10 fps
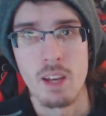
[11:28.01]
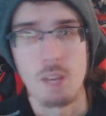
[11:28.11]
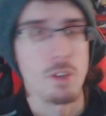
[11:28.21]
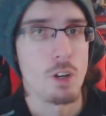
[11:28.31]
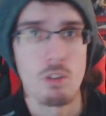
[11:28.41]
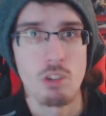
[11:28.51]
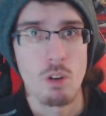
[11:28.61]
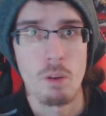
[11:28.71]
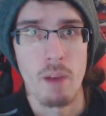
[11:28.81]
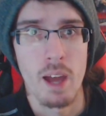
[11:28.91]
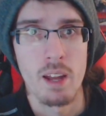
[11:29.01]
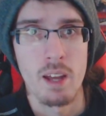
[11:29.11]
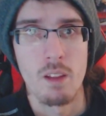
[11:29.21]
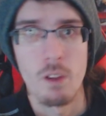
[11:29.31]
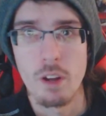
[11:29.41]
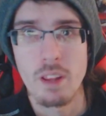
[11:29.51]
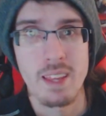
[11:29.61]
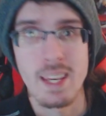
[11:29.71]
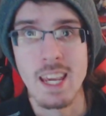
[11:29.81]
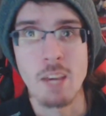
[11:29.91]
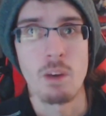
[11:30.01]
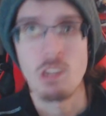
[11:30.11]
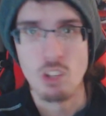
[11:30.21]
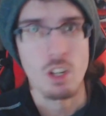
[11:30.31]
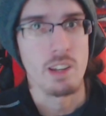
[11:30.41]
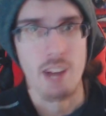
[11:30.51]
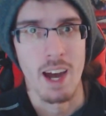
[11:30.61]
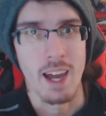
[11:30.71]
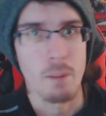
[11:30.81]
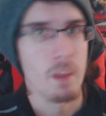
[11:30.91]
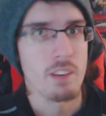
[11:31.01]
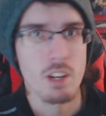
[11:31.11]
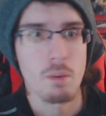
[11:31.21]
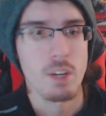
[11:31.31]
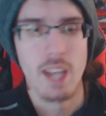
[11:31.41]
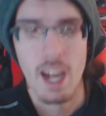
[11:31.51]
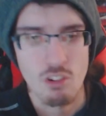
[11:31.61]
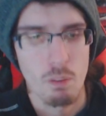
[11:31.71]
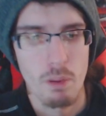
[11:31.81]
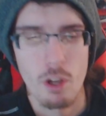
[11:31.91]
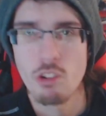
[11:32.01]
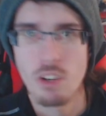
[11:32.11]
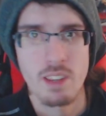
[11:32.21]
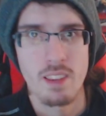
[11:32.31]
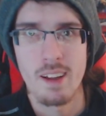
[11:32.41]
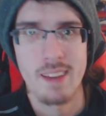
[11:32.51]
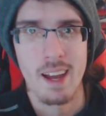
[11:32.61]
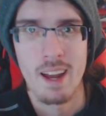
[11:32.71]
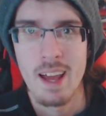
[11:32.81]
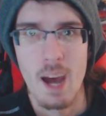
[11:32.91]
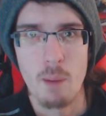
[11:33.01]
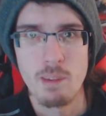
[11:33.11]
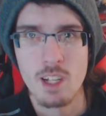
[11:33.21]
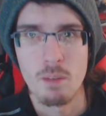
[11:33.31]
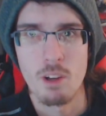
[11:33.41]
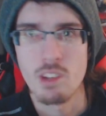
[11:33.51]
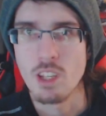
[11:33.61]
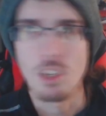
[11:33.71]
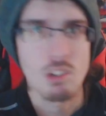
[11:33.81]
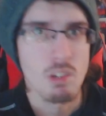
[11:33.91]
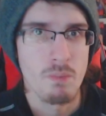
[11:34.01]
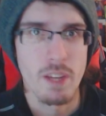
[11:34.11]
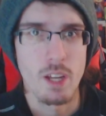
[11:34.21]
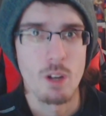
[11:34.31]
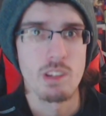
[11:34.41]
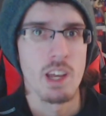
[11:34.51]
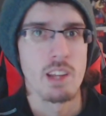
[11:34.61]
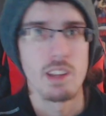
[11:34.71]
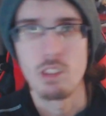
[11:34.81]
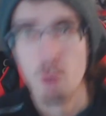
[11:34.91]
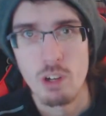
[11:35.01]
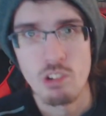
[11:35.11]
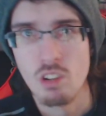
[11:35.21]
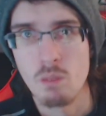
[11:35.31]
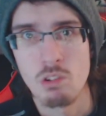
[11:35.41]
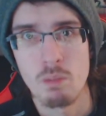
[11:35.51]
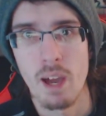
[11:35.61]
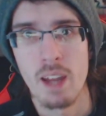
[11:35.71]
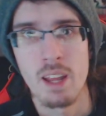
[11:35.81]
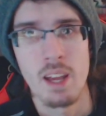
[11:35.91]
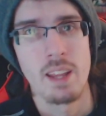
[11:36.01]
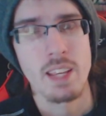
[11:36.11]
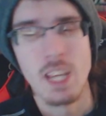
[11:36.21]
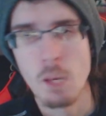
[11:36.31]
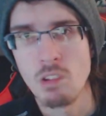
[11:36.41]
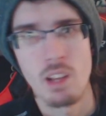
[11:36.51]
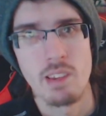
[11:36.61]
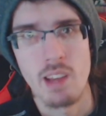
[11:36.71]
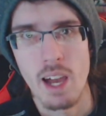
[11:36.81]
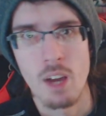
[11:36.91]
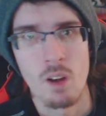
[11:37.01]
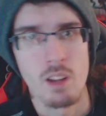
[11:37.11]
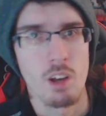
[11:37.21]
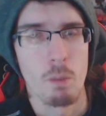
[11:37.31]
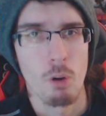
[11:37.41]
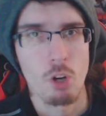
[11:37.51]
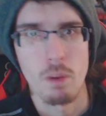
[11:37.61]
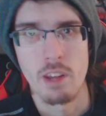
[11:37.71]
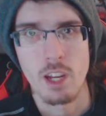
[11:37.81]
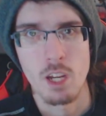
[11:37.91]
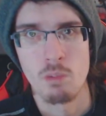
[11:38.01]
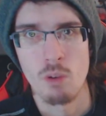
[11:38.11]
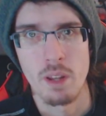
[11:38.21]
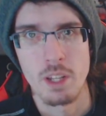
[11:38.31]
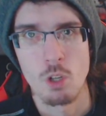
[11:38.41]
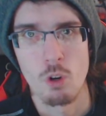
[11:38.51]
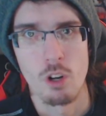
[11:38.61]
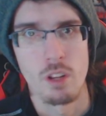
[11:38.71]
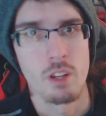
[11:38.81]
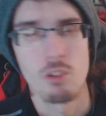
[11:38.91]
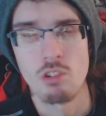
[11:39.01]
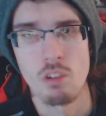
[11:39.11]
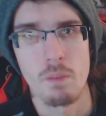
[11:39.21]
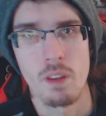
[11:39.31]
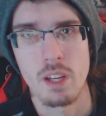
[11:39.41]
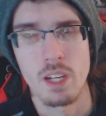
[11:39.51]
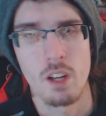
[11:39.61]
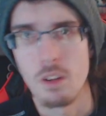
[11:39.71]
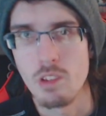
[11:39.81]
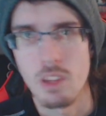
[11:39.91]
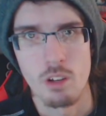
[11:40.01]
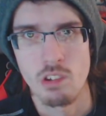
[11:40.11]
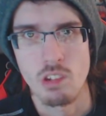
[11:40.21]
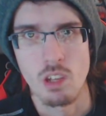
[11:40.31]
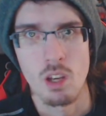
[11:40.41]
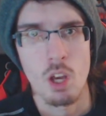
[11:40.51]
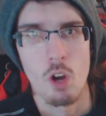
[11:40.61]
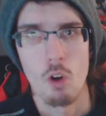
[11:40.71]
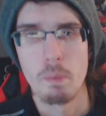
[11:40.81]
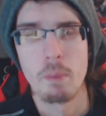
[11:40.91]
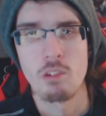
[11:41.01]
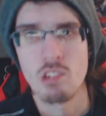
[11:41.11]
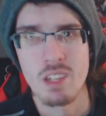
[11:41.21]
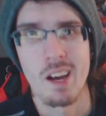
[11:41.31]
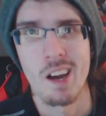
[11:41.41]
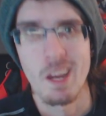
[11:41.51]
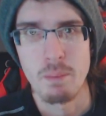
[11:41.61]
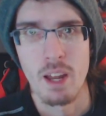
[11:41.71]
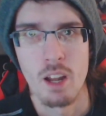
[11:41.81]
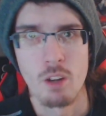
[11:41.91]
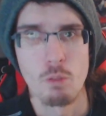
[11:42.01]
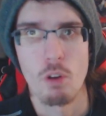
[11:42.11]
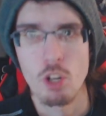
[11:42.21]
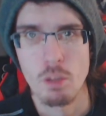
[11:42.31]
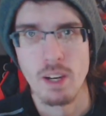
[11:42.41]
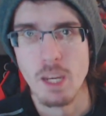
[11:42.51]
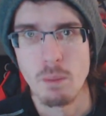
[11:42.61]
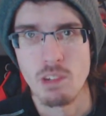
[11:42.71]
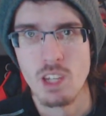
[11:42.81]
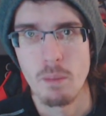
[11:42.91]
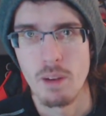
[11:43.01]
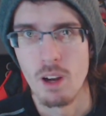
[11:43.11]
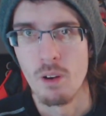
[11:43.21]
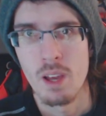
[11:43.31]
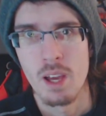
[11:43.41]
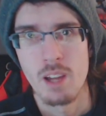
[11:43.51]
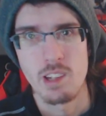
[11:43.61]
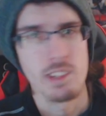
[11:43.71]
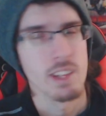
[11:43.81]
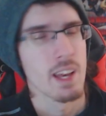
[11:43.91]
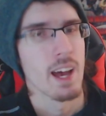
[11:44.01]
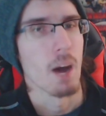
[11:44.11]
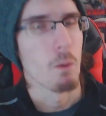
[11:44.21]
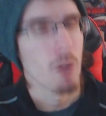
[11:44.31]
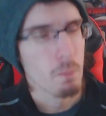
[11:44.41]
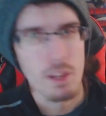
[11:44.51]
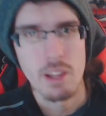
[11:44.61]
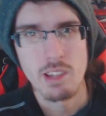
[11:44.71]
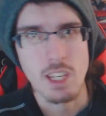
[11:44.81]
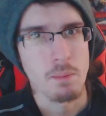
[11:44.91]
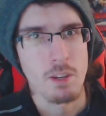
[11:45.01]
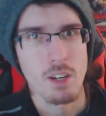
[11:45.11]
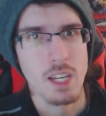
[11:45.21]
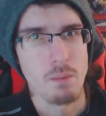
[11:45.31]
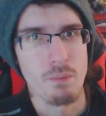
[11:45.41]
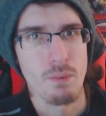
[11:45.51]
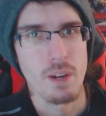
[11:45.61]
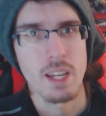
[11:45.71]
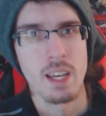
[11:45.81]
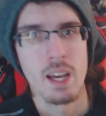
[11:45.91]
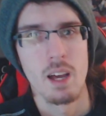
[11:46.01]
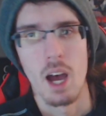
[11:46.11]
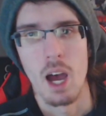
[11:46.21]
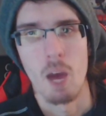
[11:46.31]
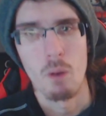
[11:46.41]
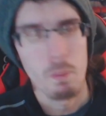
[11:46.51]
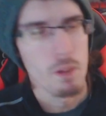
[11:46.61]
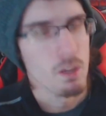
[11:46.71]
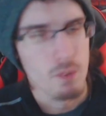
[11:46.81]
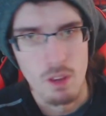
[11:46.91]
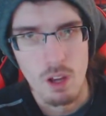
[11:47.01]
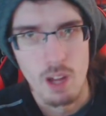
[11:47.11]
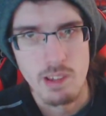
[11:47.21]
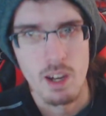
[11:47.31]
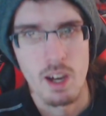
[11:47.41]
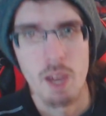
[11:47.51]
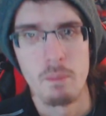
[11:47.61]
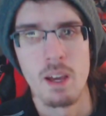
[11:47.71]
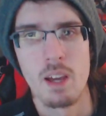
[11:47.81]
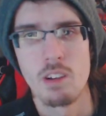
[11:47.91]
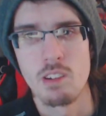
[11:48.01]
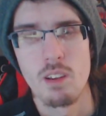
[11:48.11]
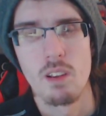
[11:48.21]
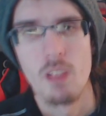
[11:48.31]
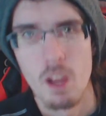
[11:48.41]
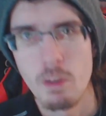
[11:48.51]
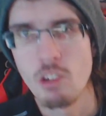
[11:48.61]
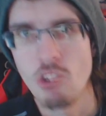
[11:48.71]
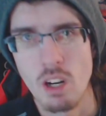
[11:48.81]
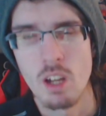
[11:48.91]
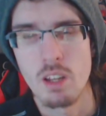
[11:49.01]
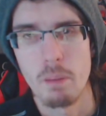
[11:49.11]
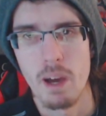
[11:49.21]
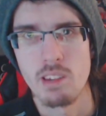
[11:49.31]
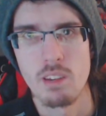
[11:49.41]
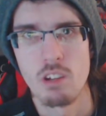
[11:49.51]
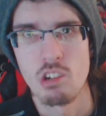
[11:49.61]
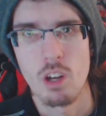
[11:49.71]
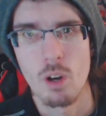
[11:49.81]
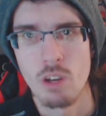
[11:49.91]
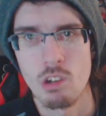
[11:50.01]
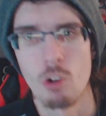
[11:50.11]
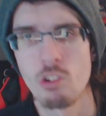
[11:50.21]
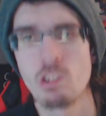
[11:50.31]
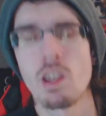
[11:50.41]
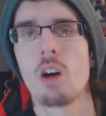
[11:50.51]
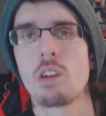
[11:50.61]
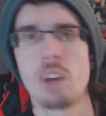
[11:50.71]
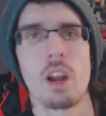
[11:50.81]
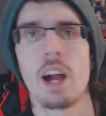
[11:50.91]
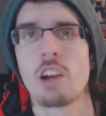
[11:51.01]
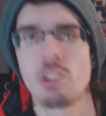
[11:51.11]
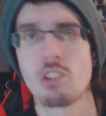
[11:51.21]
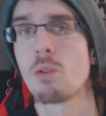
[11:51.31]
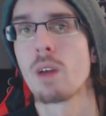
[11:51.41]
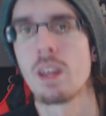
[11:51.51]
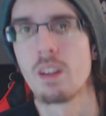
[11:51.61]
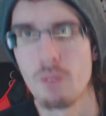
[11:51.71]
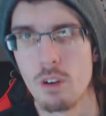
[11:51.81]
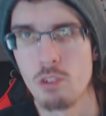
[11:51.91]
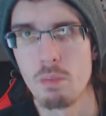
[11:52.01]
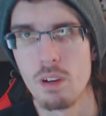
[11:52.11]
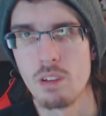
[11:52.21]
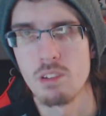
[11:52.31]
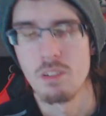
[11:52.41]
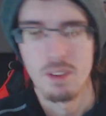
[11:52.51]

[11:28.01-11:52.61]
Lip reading: If you don't do it, man, literally the game is gonna die. And I'm not talking about casual players or anything like that. I'm talking about the YouTube videos, the Twitch streams, man. The game's gonna die out until Pokemon Day comes around the corner and they do something like another DLC, or people just get hyped that a new Pokemon game is coming out. Just, I want to play this game here, Game Freak. I want to play it for a long time. Just let me shiny hunt the past legendaries, or just tell us how to actually do it in the first place.